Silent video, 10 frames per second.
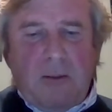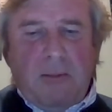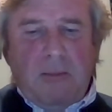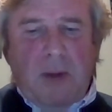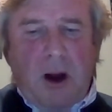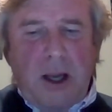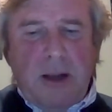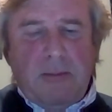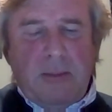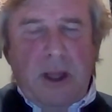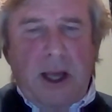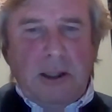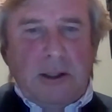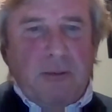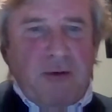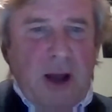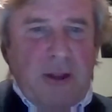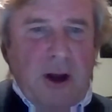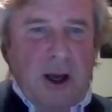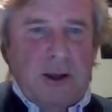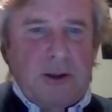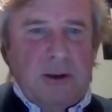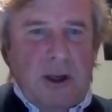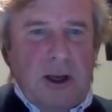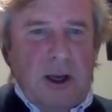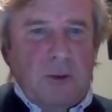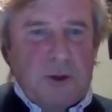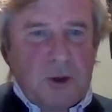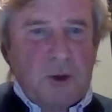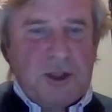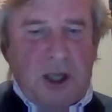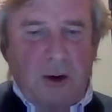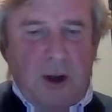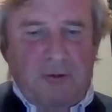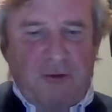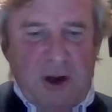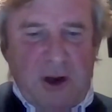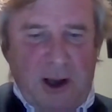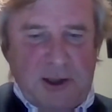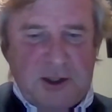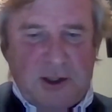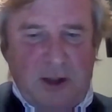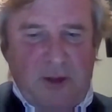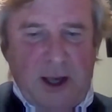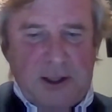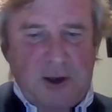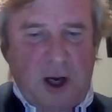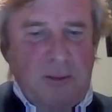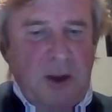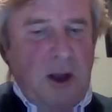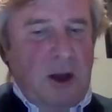my elder brother was also a Freemason at that time,